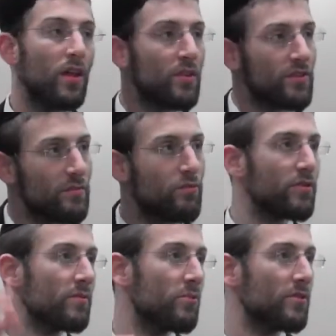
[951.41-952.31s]
There's an
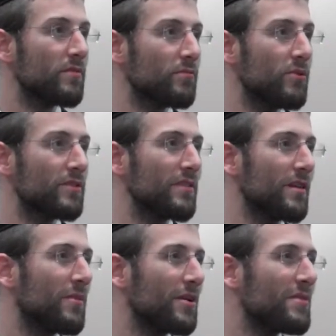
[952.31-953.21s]
important point in the
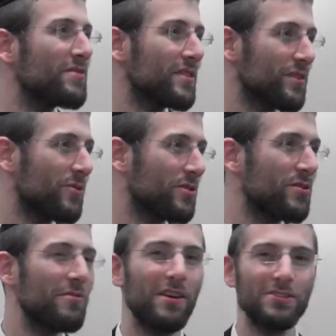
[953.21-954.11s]
Gemara missing, according to
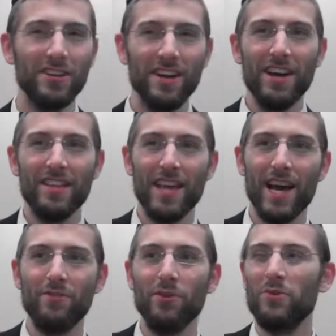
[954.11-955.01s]
the Rosh, that you
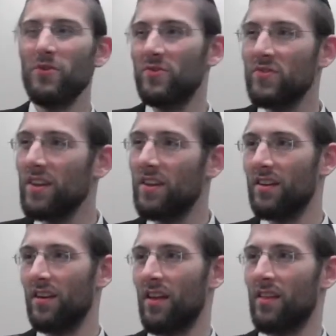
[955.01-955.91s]
have to also see
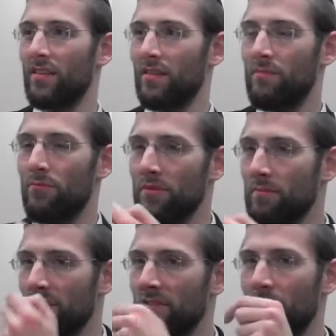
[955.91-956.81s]
the
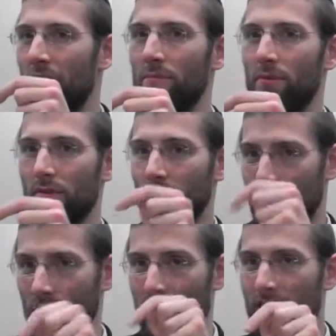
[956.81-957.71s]
piece of paper,
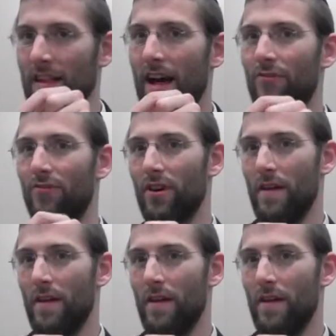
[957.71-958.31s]
whatever the klaf,